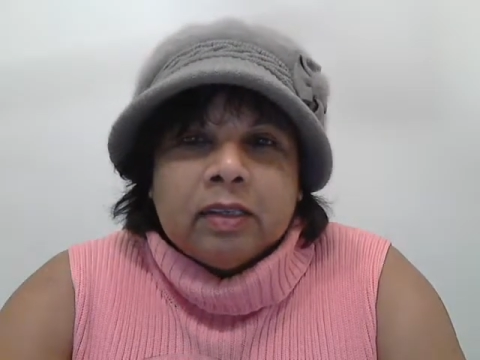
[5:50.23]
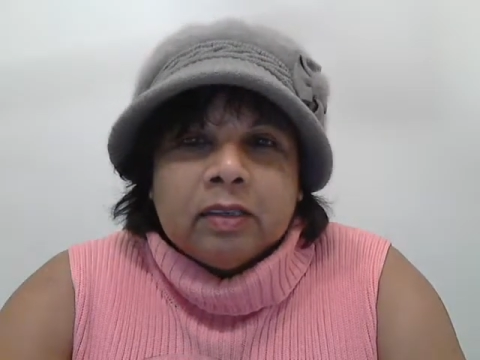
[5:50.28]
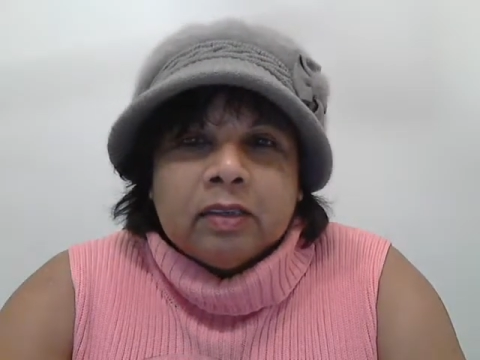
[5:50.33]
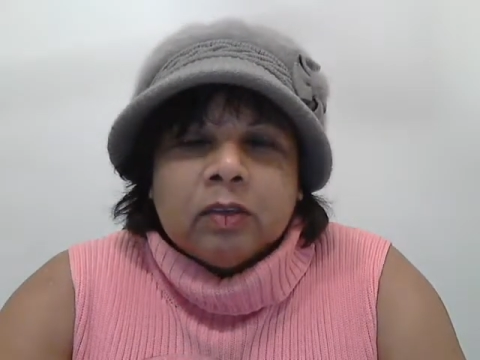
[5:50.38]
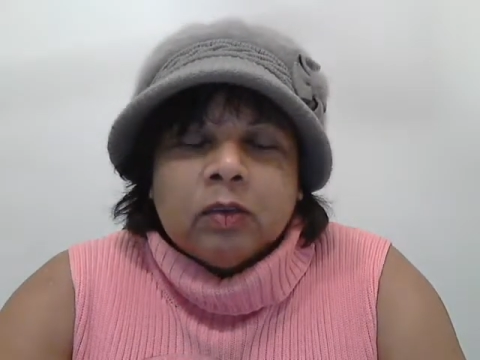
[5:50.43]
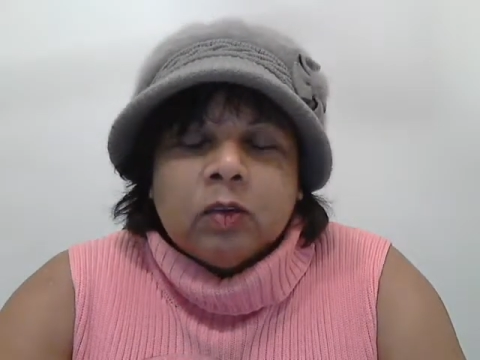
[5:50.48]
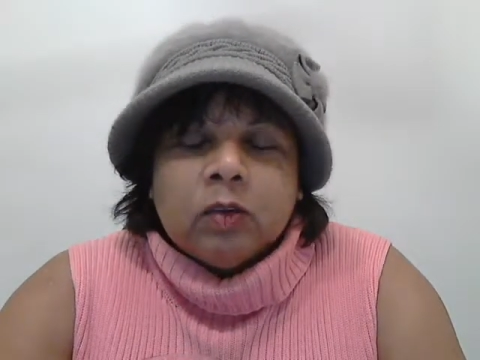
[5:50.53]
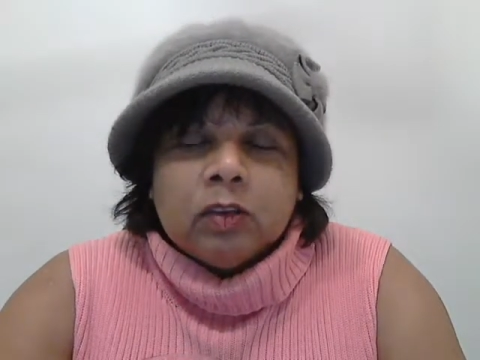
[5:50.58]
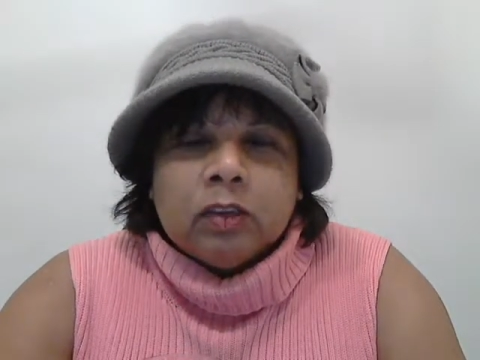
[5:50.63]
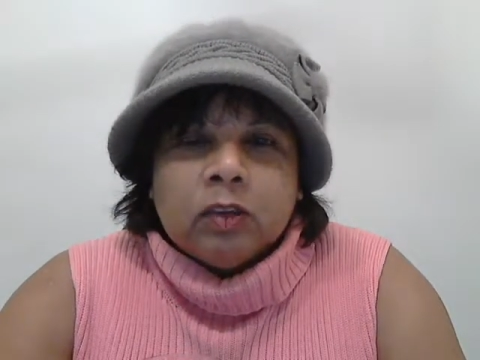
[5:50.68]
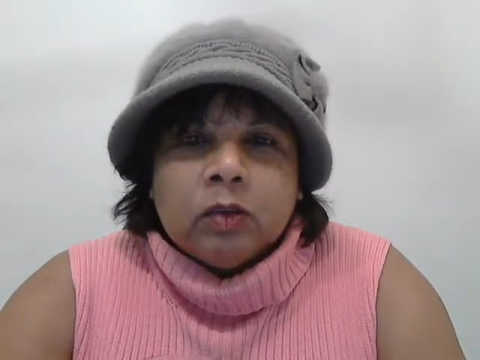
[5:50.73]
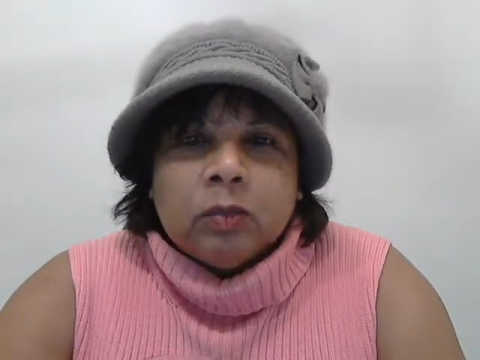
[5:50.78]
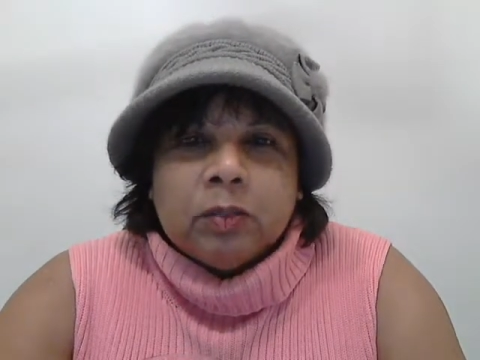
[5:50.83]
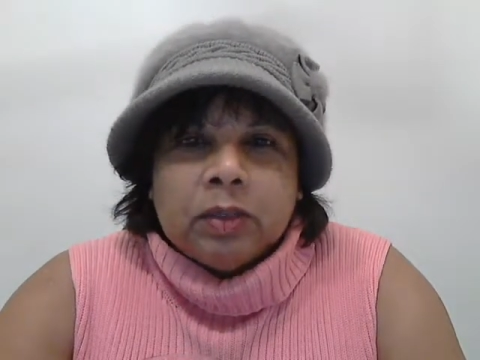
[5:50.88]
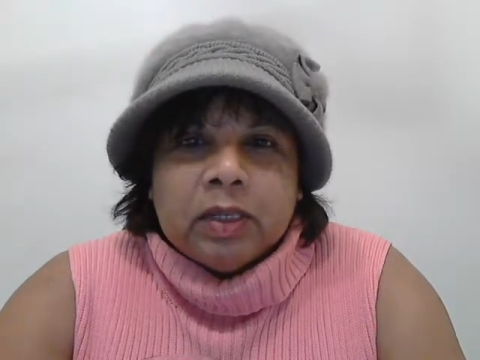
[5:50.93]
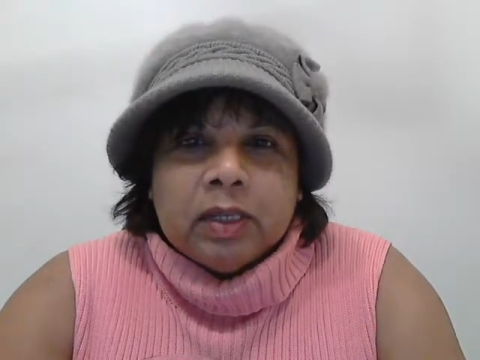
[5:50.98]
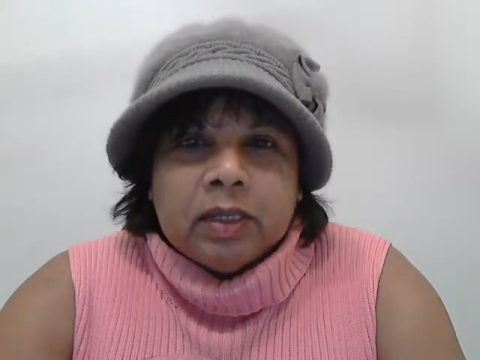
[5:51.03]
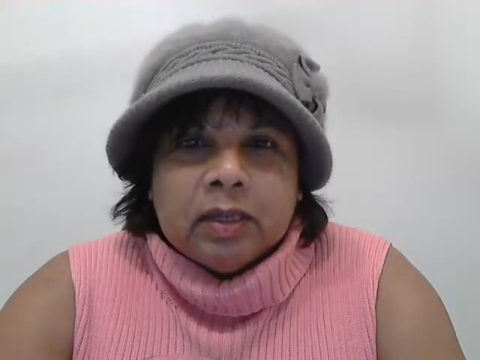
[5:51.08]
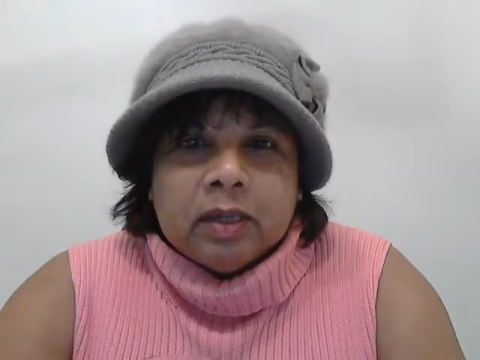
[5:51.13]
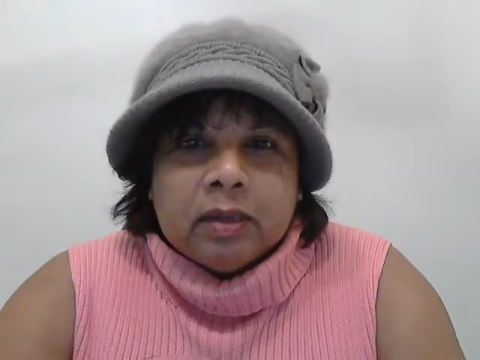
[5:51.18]
this oh so
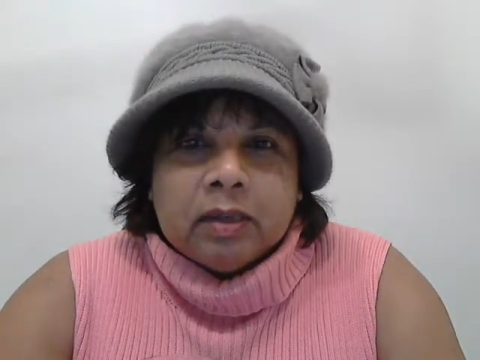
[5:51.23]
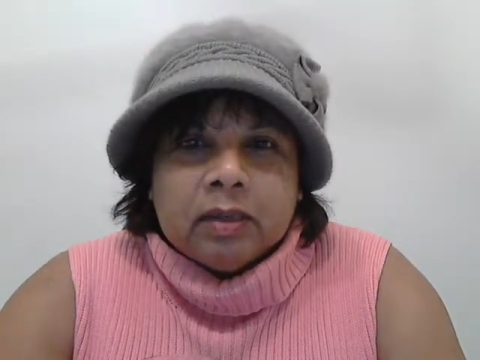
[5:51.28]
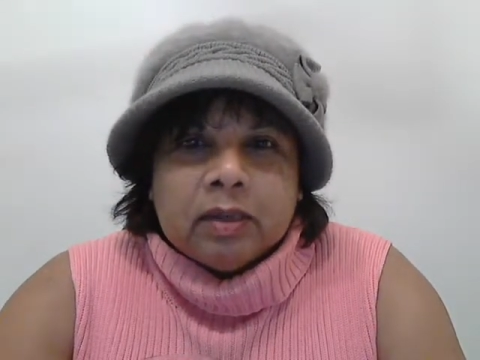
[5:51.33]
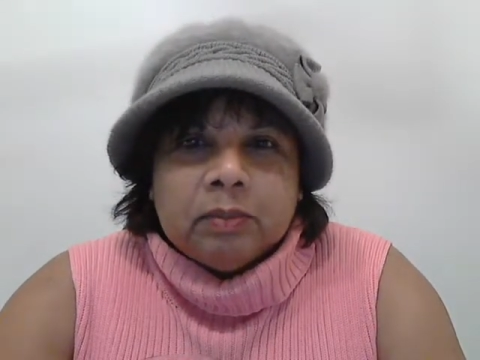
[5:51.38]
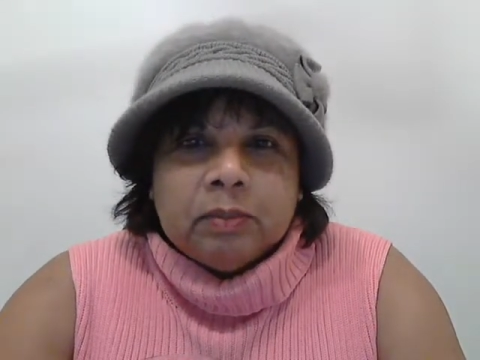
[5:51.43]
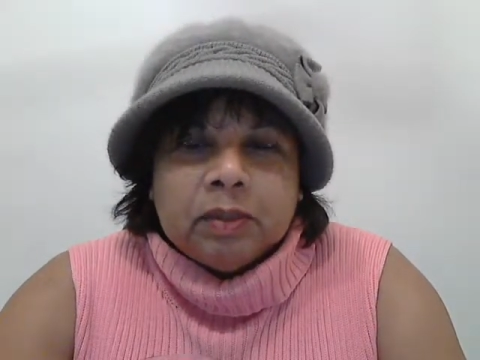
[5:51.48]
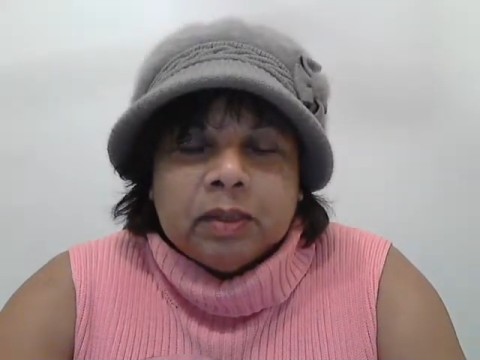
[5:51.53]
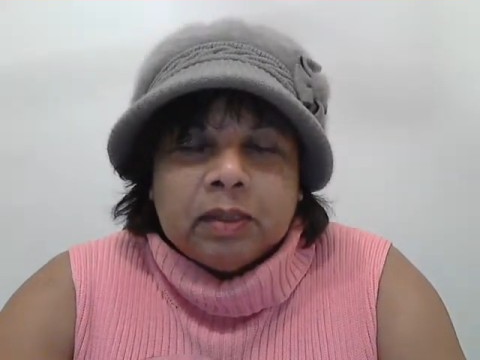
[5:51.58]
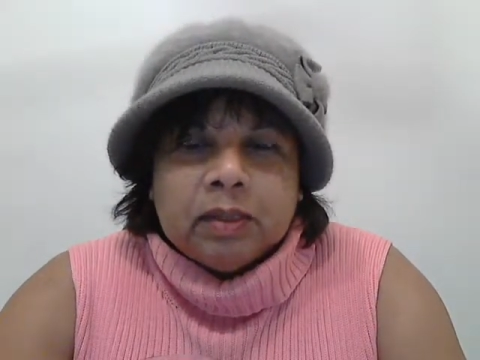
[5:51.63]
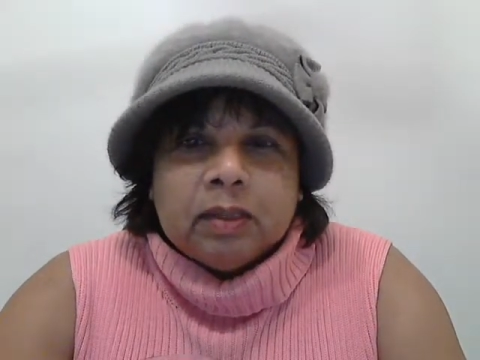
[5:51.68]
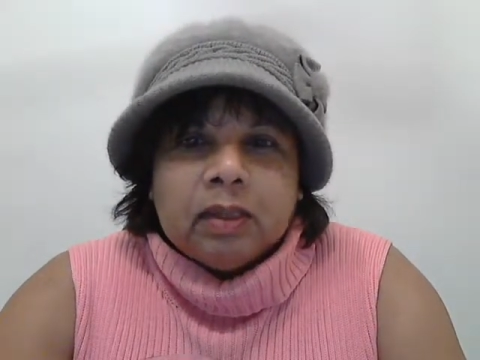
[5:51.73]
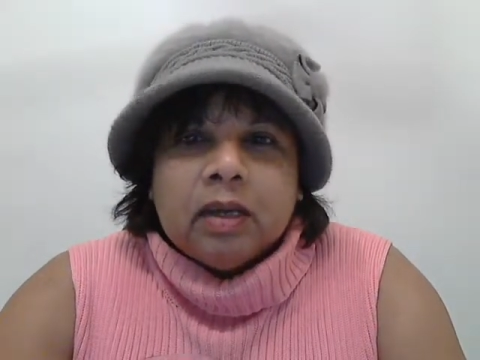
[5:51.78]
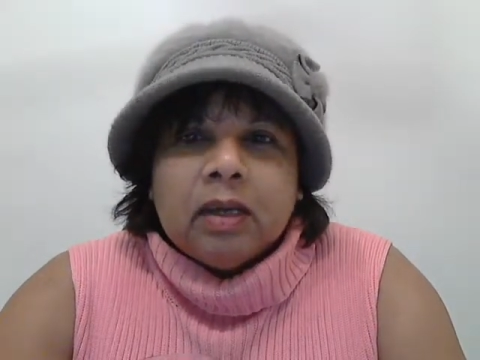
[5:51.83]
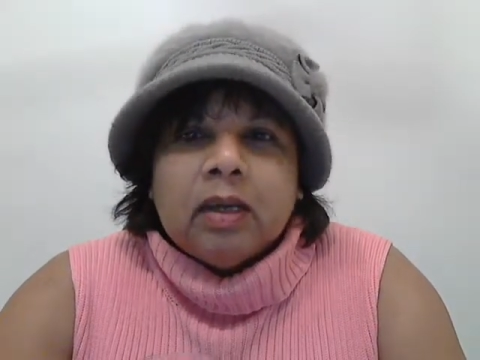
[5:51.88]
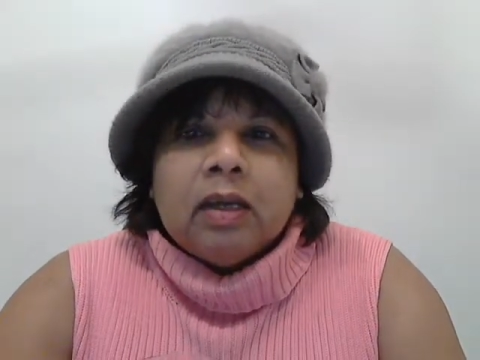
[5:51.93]
many times.